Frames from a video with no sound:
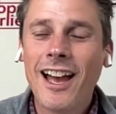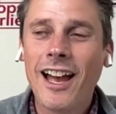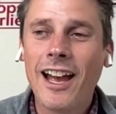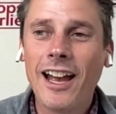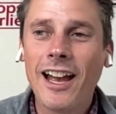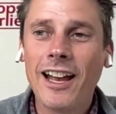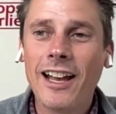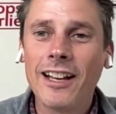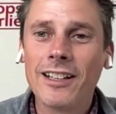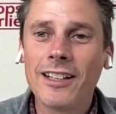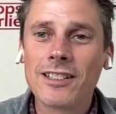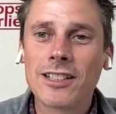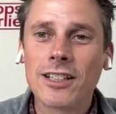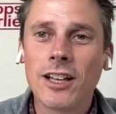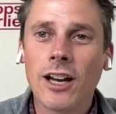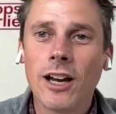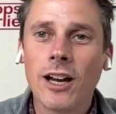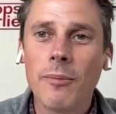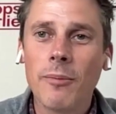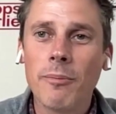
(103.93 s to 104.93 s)
And
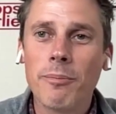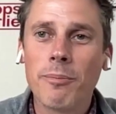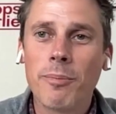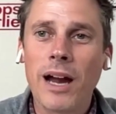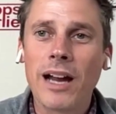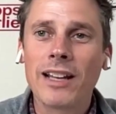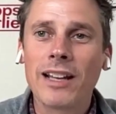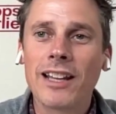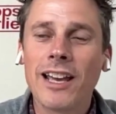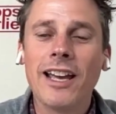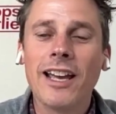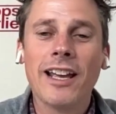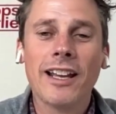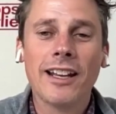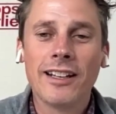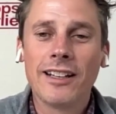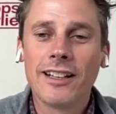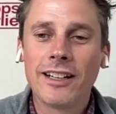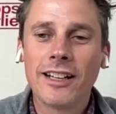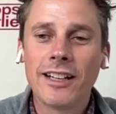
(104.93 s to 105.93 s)
um, back
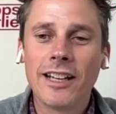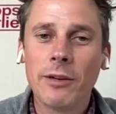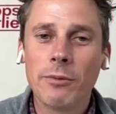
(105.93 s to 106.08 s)
then,